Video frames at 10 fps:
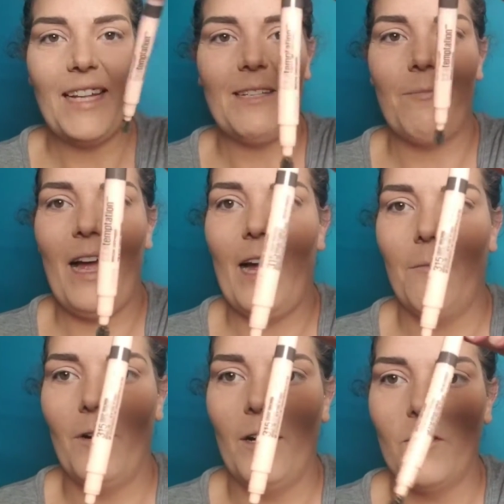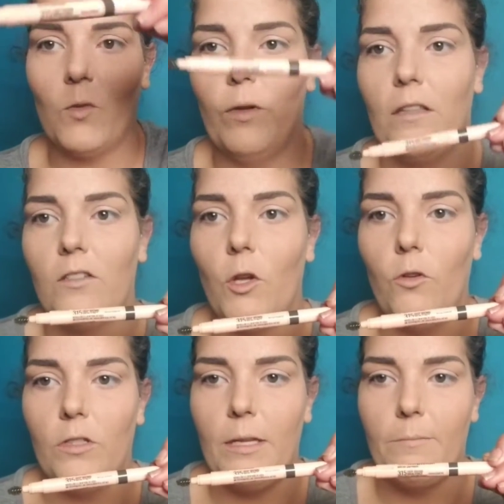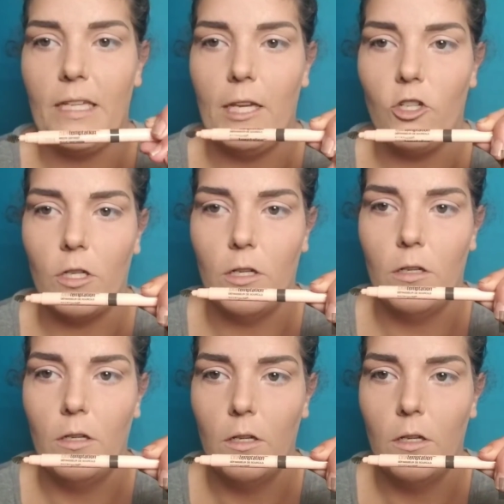did my eyebrows with Total Temptation